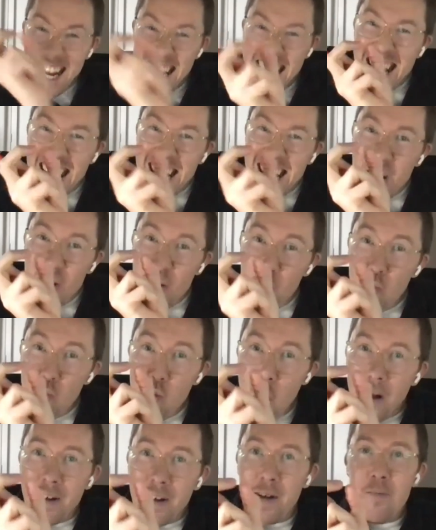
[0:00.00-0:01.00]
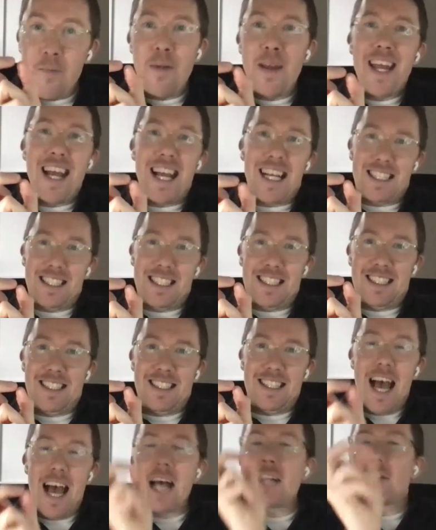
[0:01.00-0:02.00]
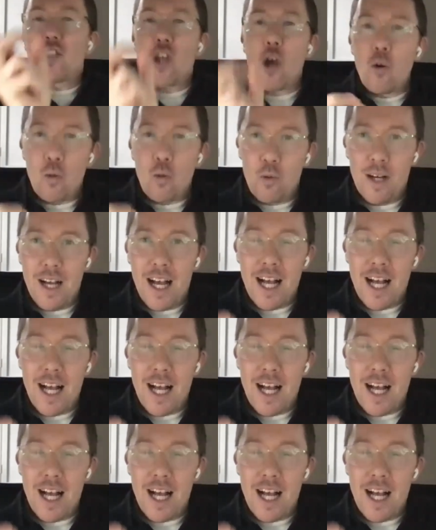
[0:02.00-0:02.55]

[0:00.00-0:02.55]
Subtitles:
in 1 minute. And so,